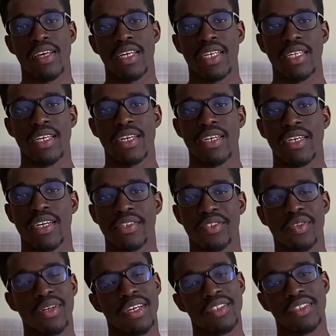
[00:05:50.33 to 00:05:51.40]
yeah, as
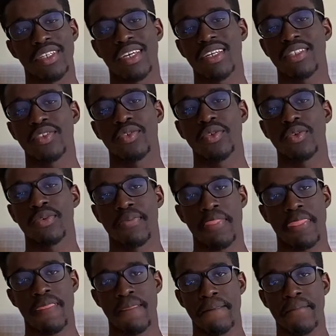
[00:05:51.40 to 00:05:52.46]
long as you get
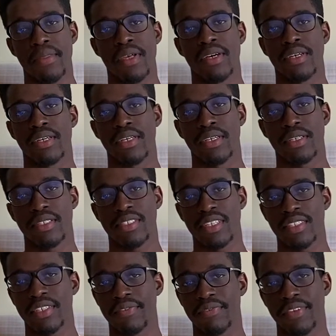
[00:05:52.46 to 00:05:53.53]
the
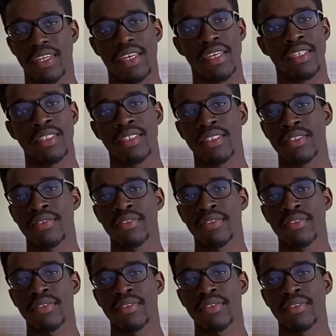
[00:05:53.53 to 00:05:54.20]
certificates,